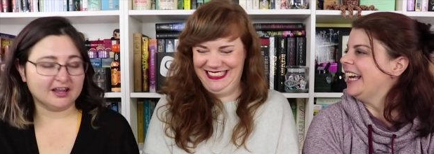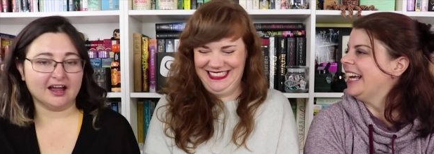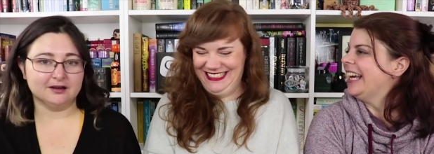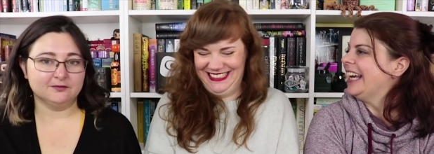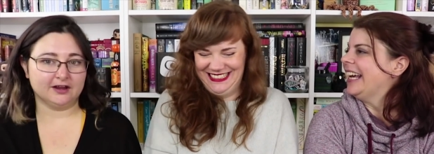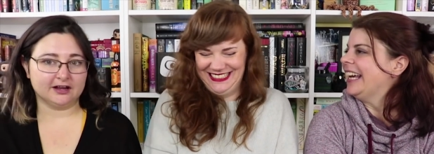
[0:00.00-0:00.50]
Speaker 1: been
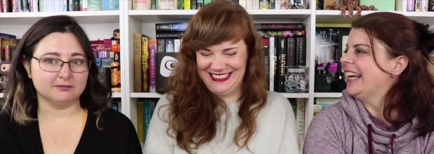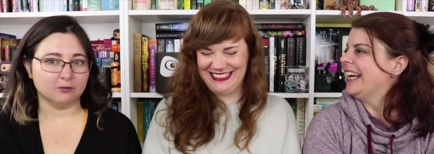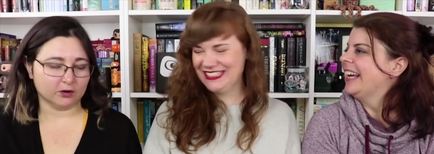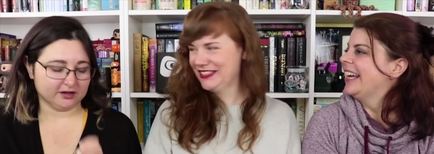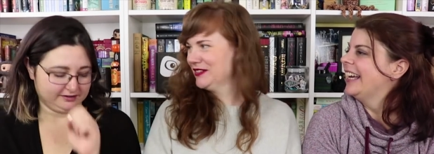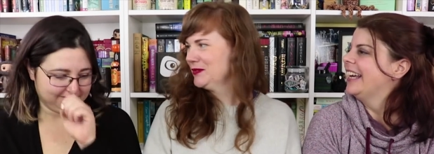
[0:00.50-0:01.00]
kind of getting
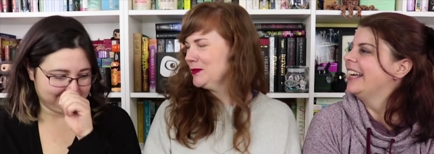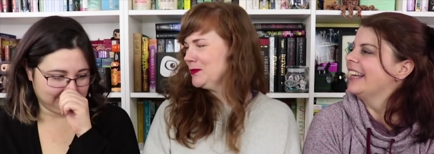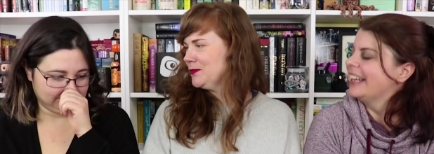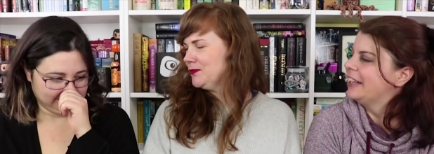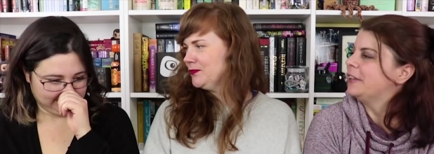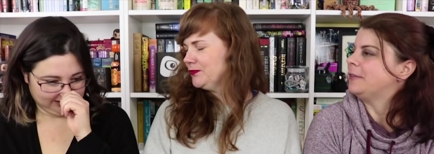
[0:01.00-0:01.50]
more into
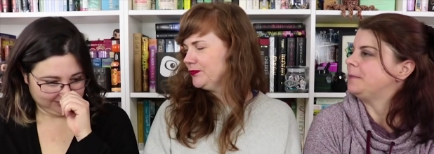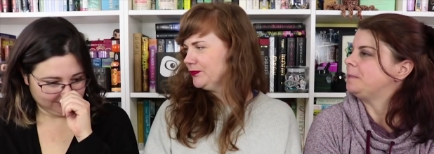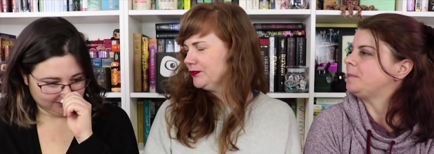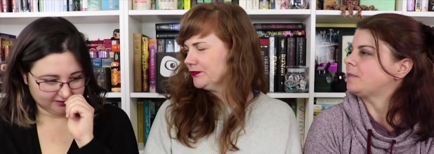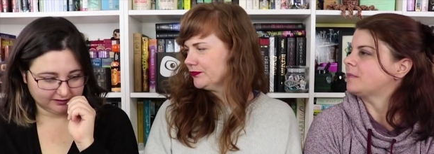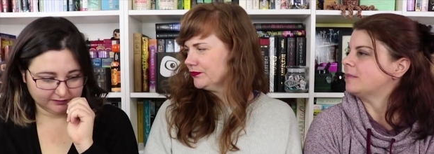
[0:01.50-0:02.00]
Stephen King,
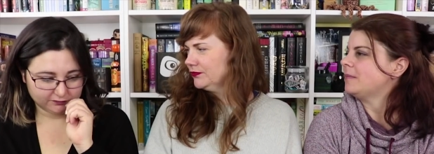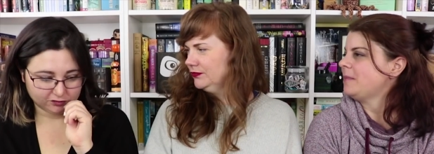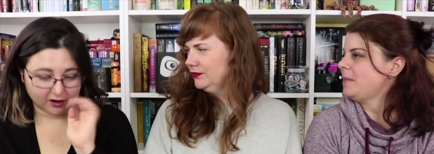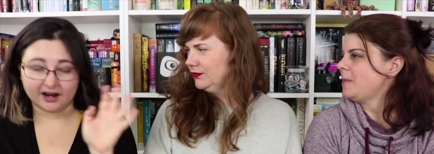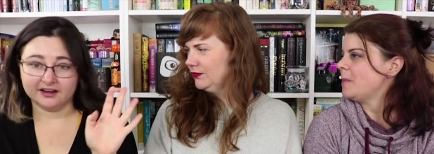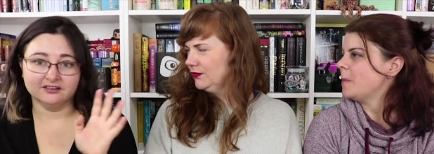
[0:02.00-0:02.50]
or
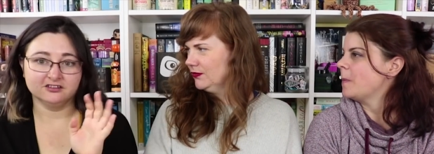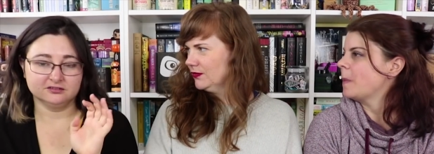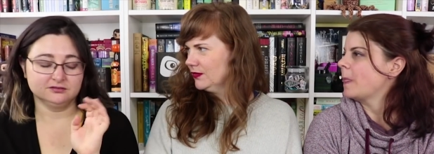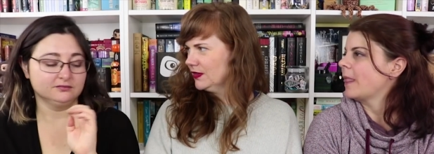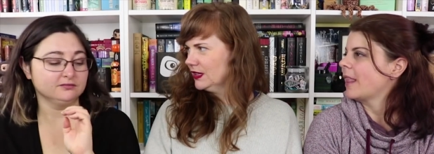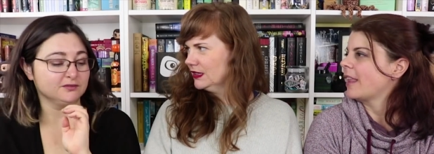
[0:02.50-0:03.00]
trying
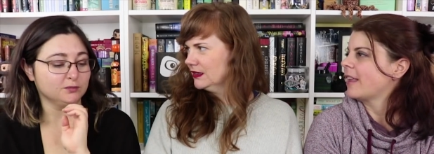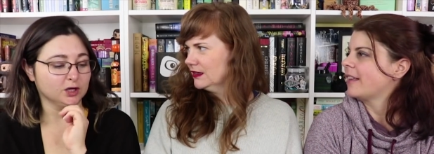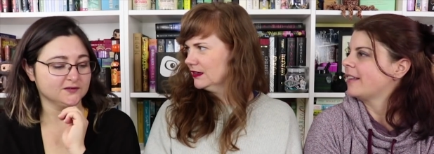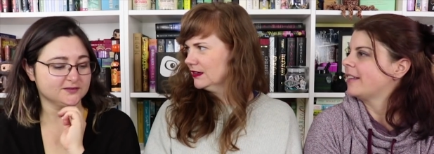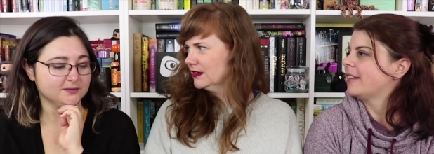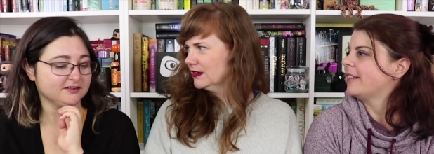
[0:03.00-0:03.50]
to read more
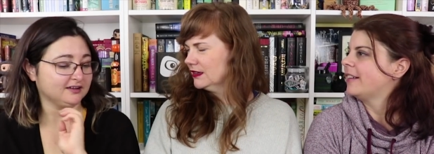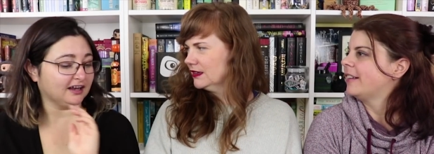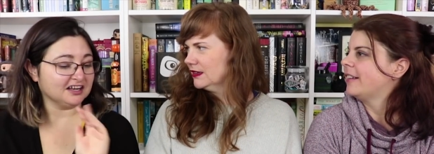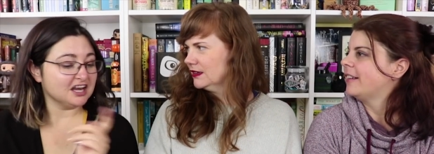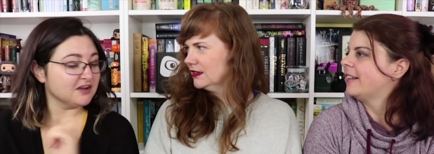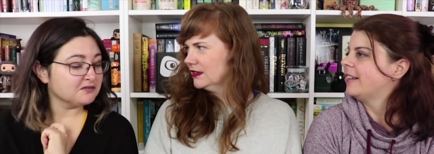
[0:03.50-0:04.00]
of his books, and
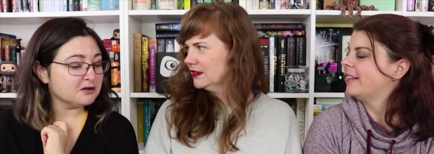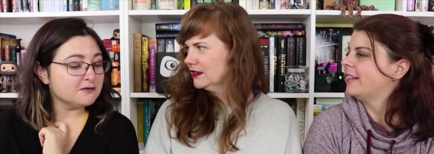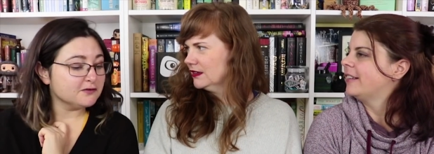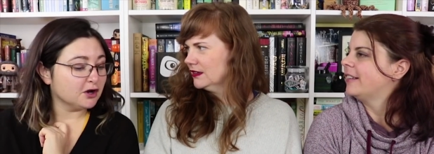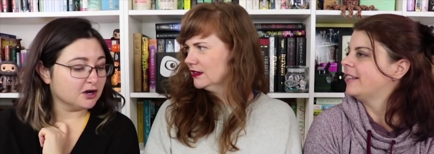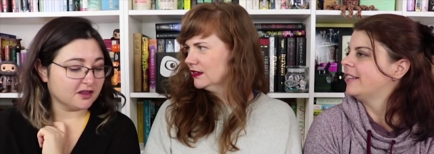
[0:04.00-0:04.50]
I've never
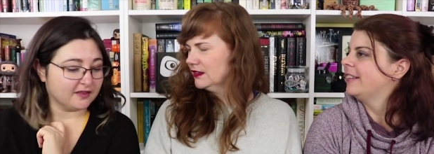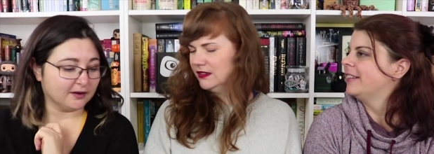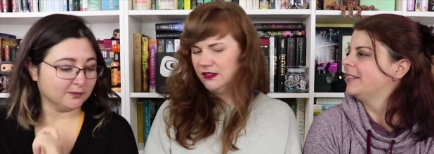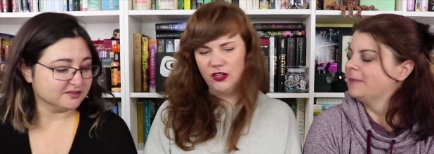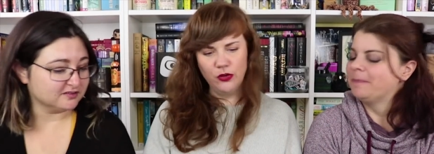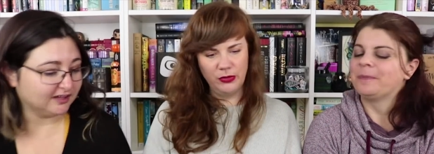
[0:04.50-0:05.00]
even heard of
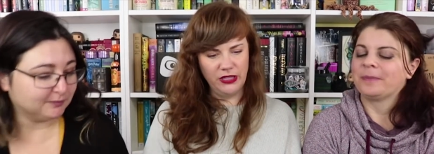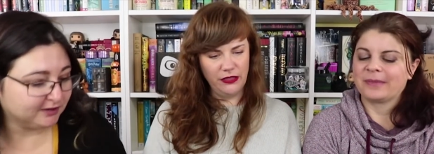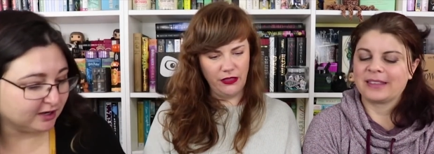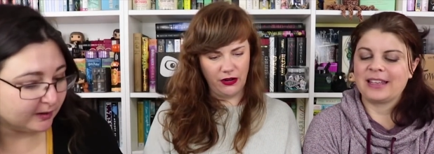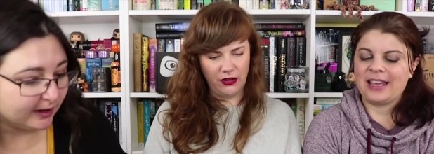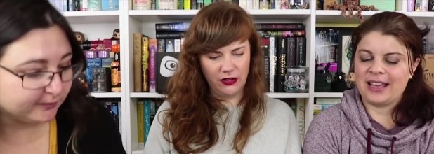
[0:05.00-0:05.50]
that
Speaker 2: one. No, so let me
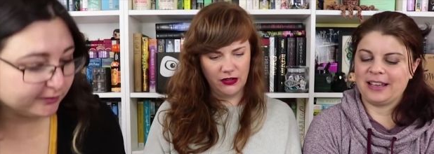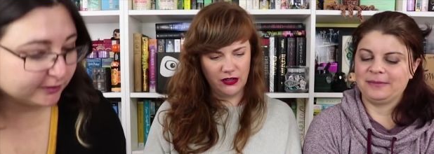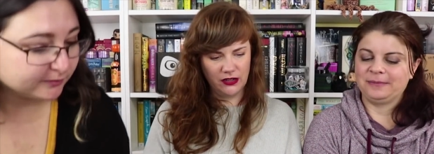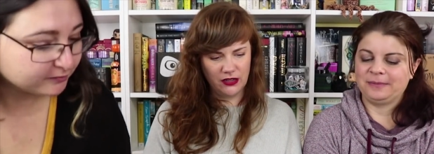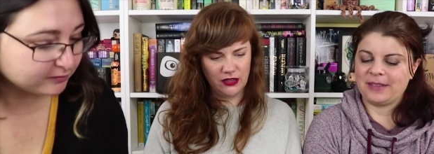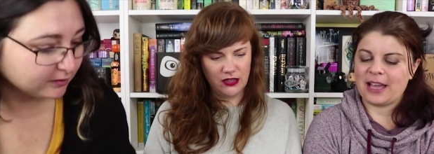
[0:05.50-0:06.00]
know how it
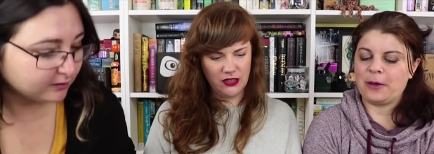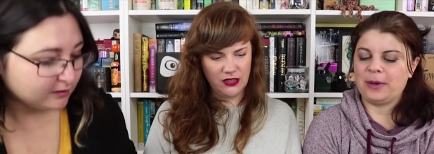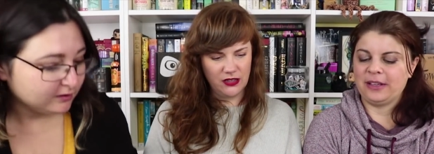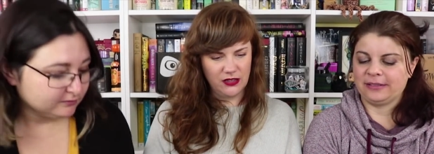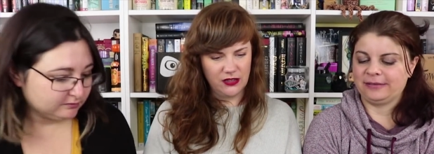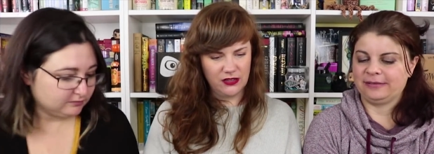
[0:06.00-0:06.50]
goes. I
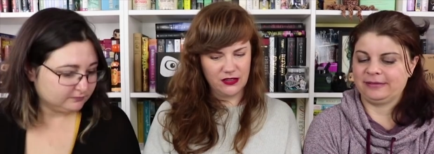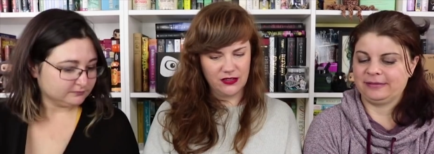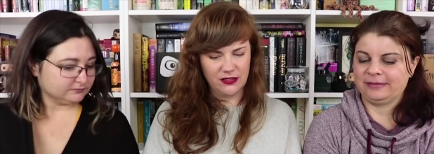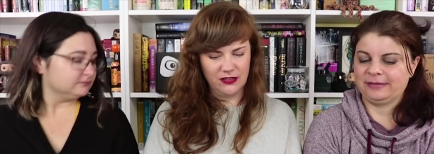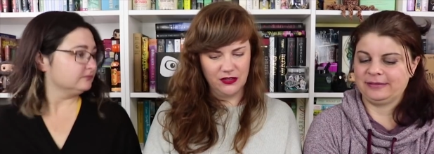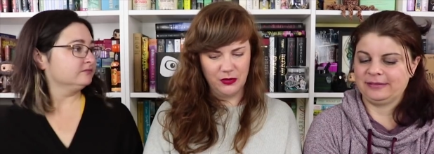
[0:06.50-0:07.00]
will.
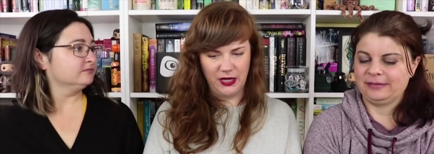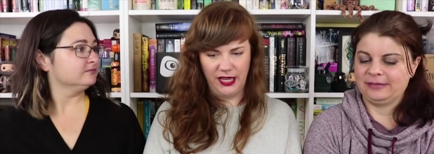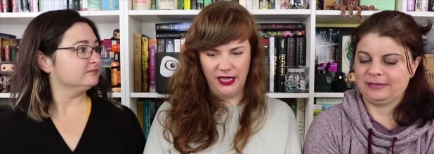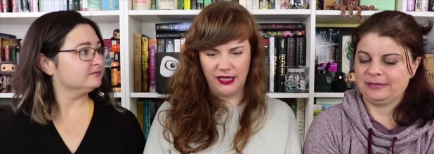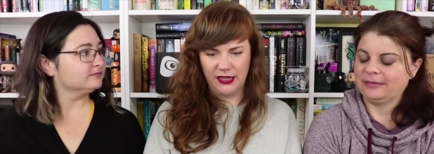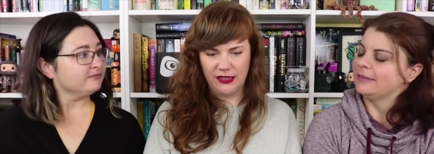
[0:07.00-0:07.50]

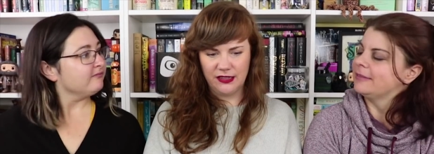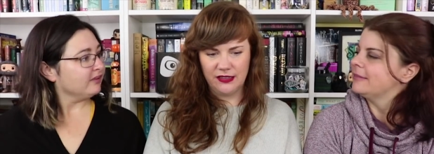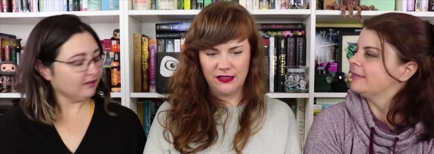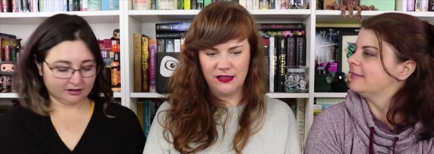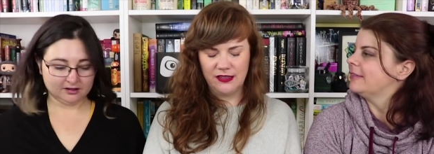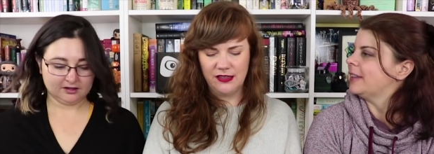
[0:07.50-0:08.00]
Okay.
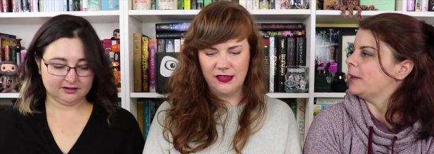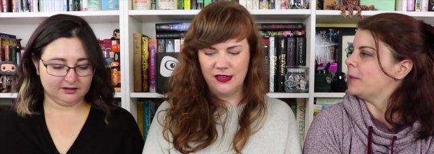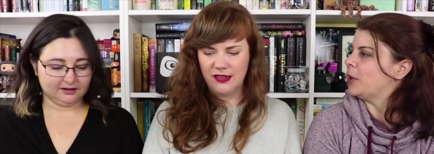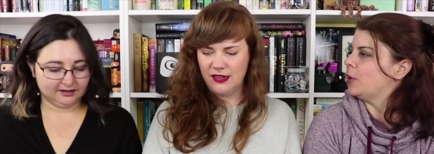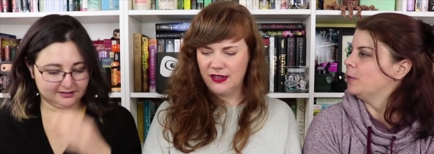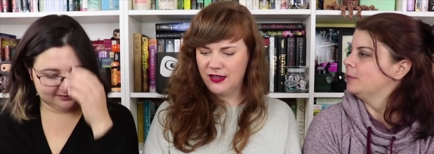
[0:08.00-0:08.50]
What
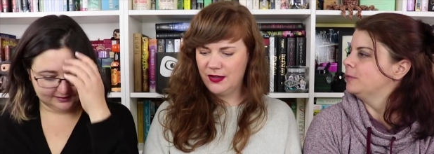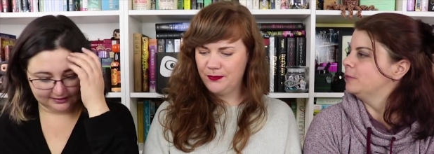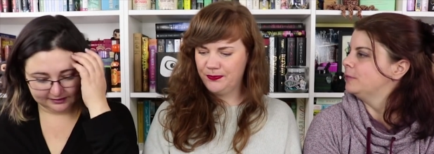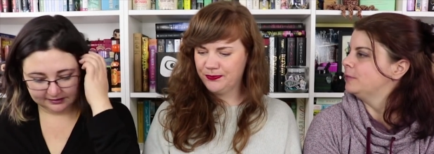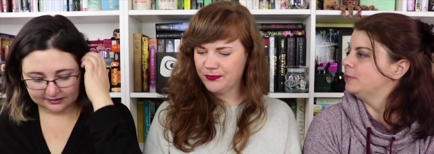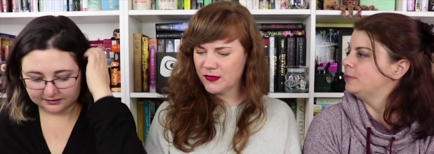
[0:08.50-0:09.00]
about you,
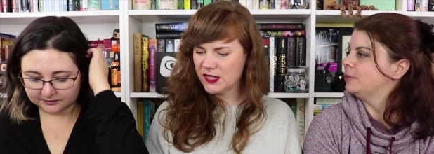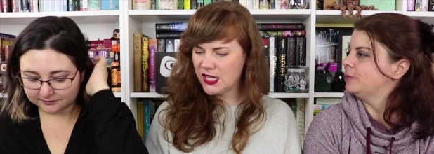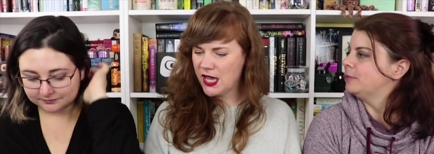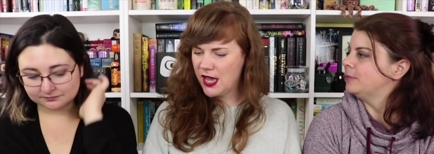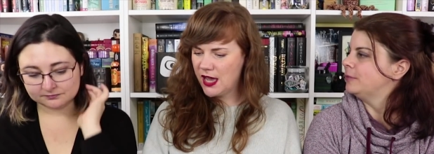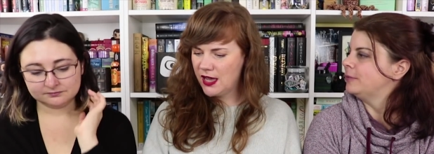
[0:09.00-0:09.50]
Sally?
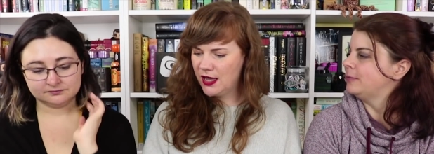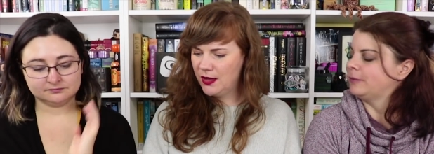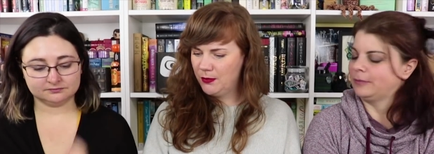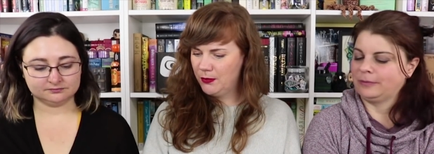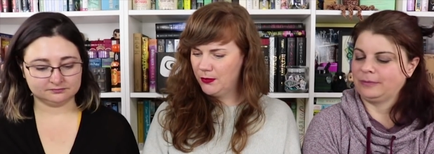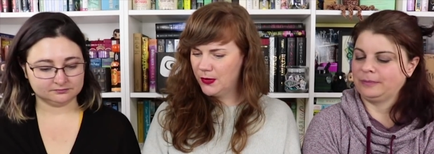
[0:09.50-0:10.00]

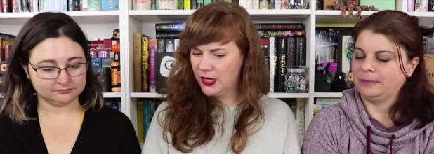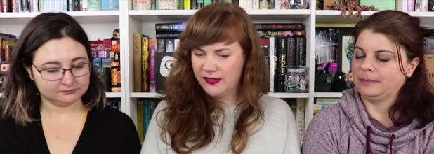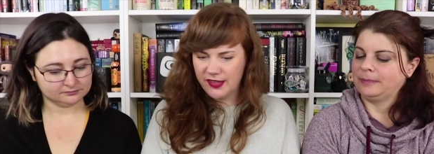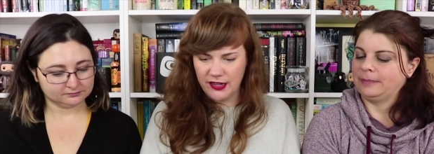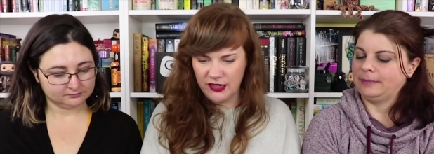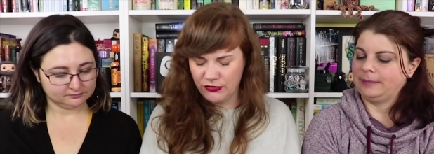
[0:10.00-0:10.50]
Um,
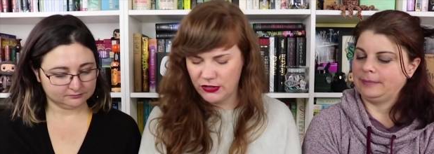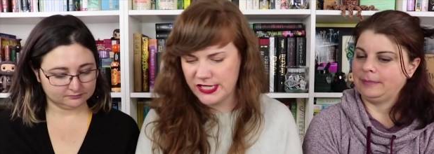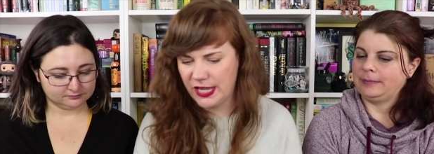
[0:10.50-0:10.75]
set in a different